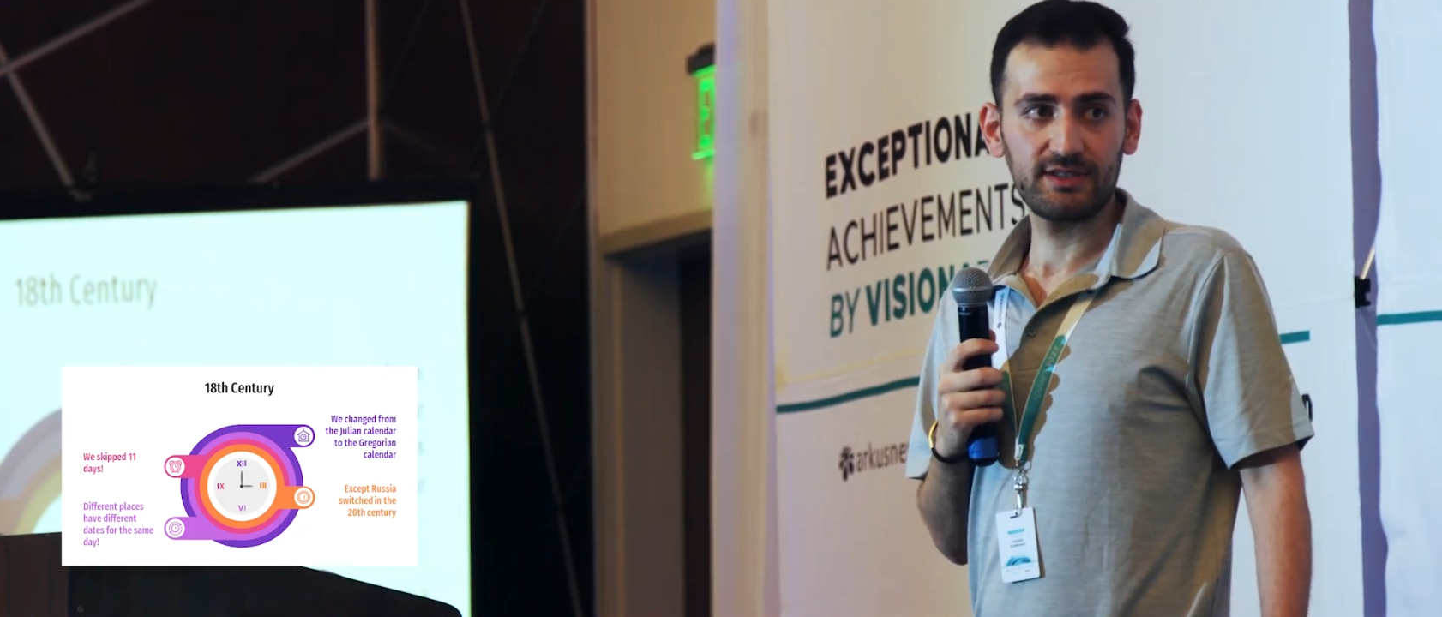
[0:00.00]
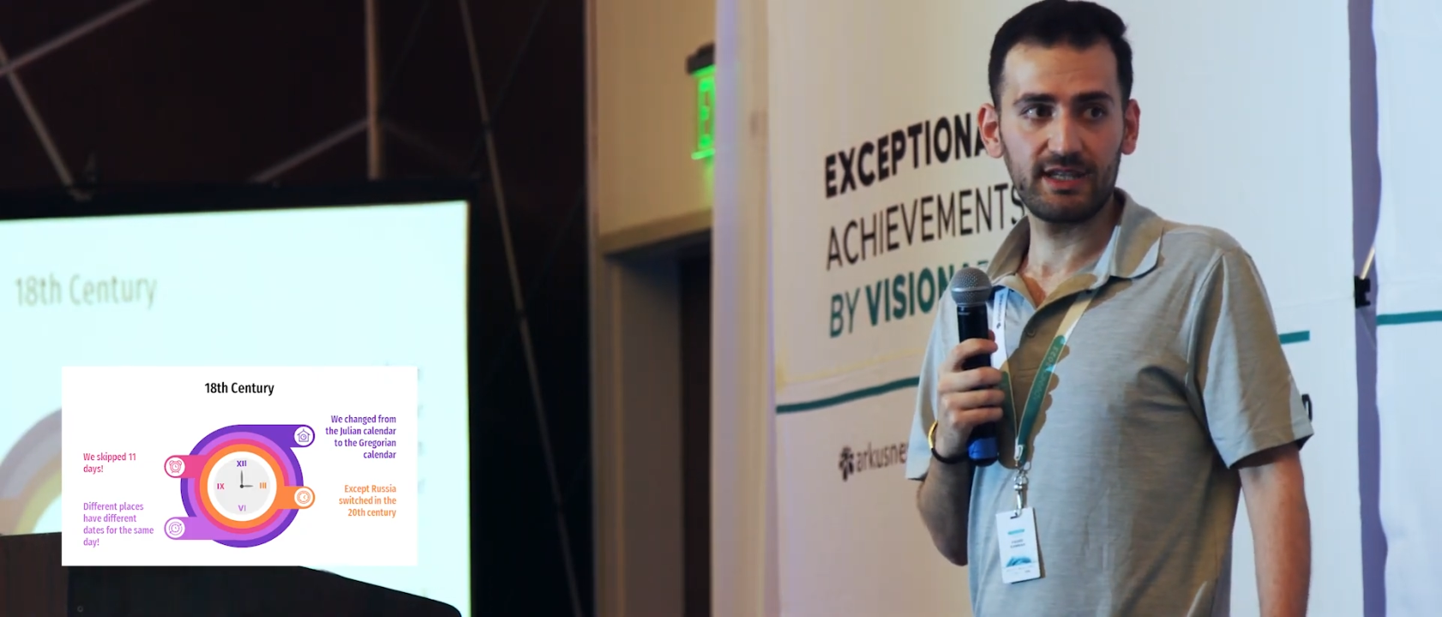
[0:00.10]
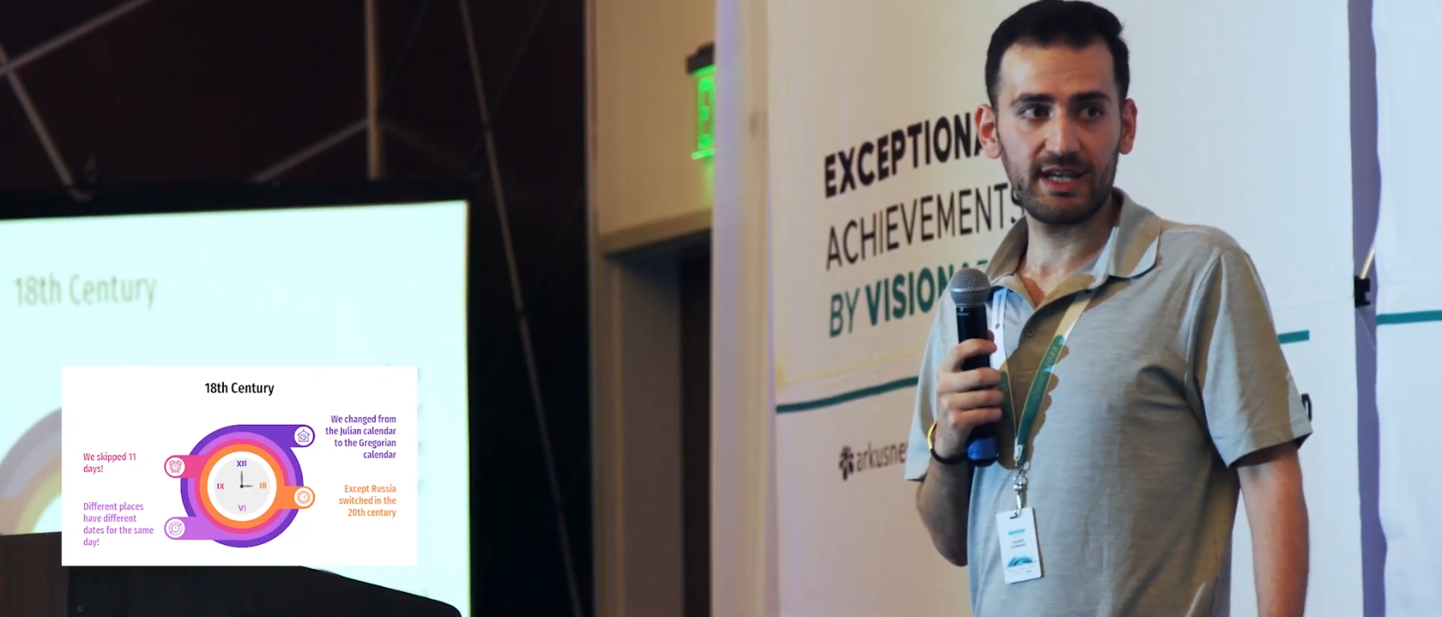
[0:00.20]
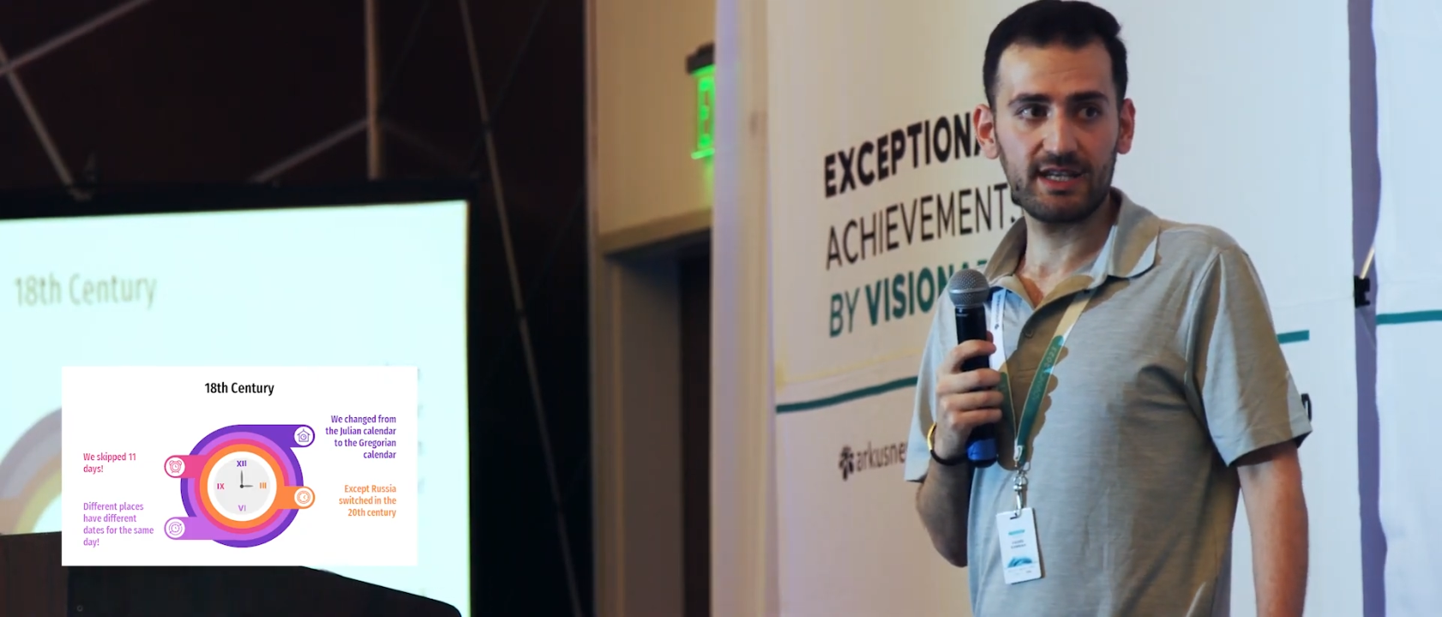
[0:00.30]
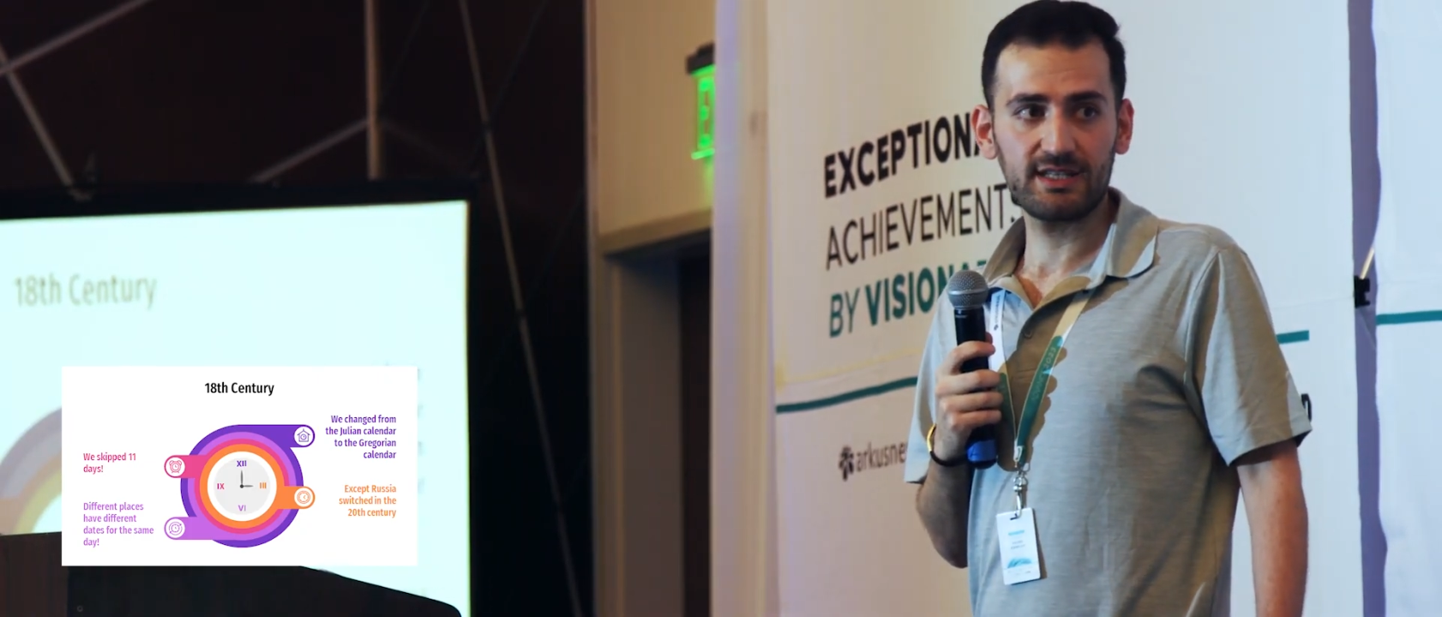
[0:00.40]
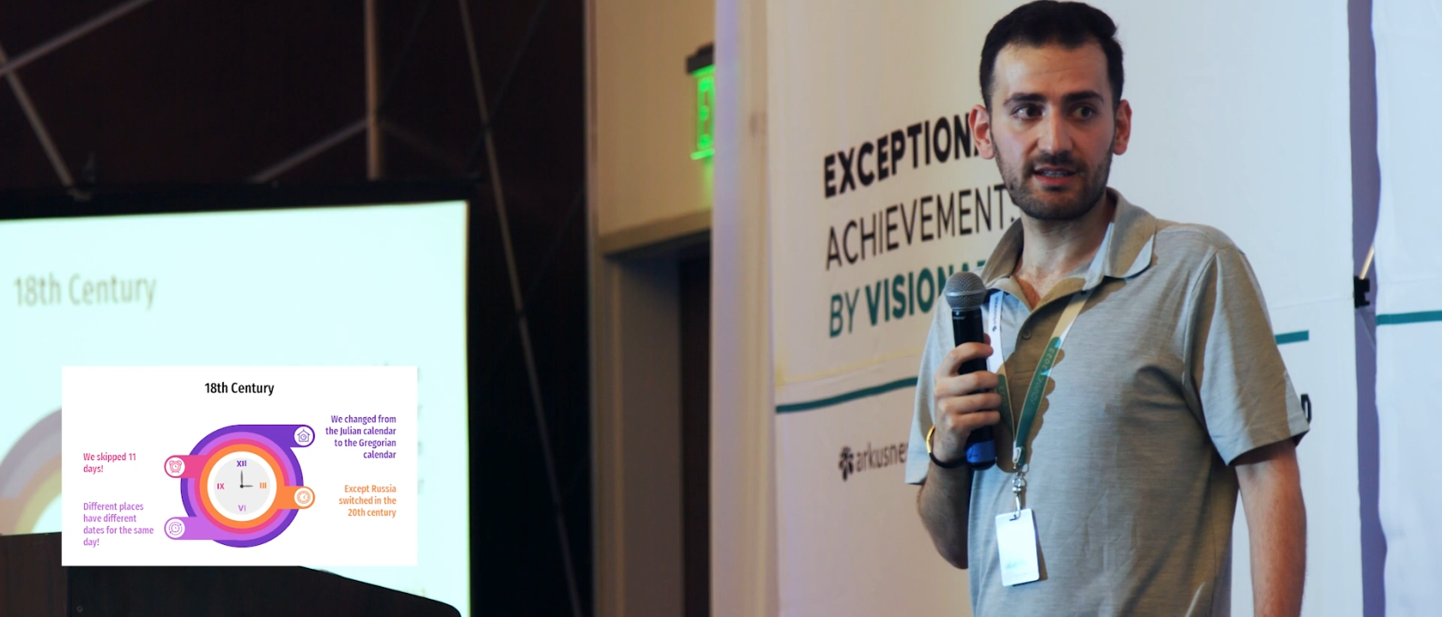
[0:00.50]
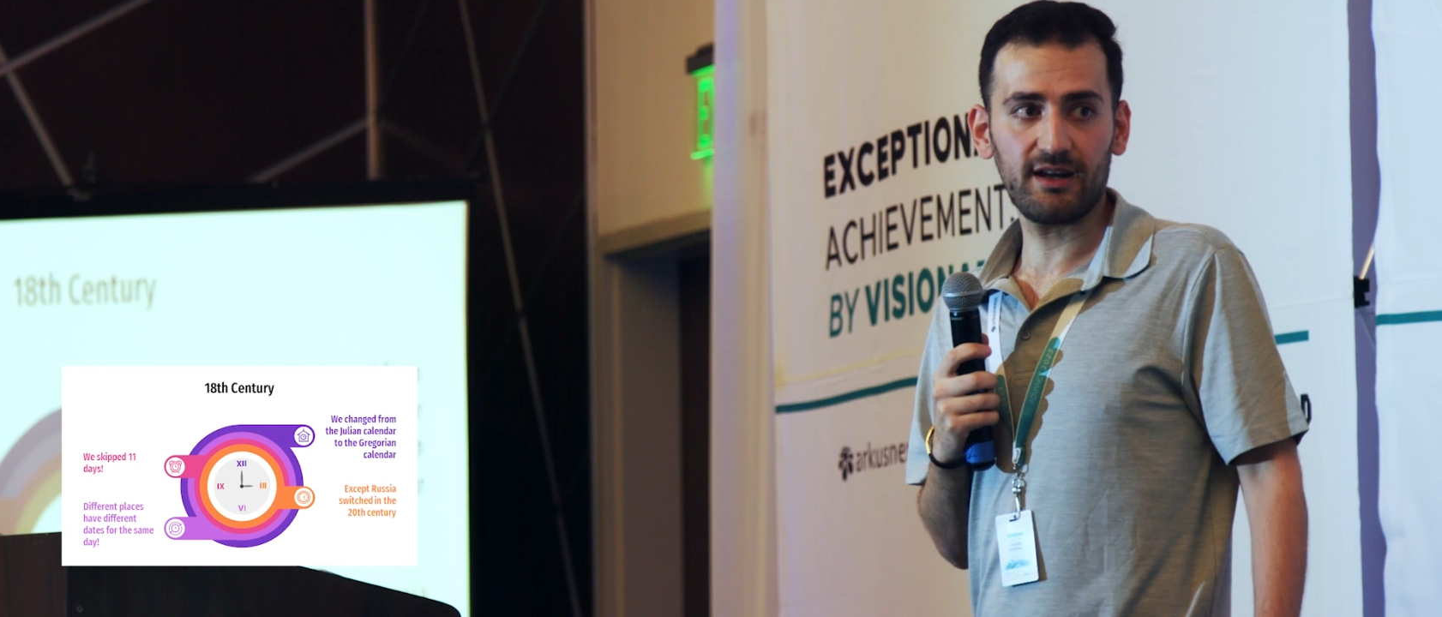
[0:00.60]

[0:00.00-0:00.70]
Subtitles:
days